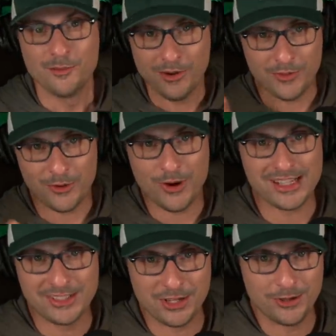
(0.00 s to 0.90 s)
But for the
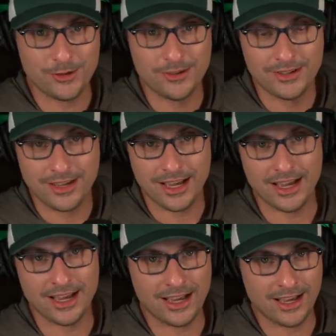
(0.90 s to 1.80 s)
rest of you,
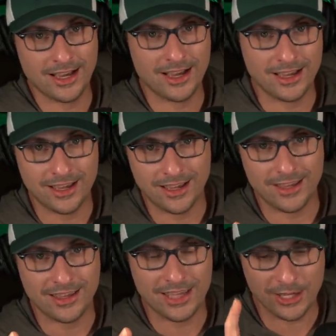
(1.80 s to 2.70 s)
uh,
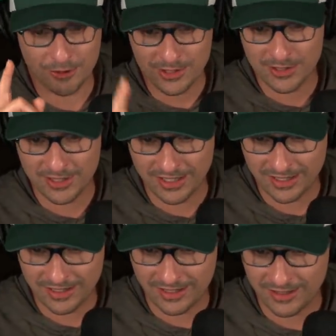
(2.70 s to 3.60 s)
here is
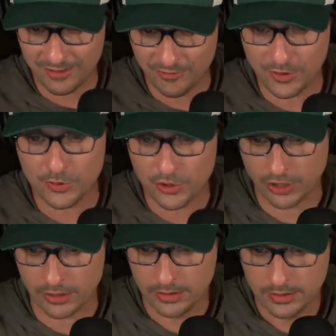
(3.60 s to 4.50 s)
the uh, the
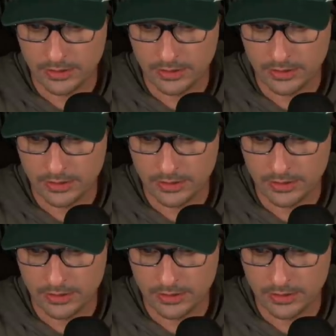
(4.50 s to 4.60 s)
future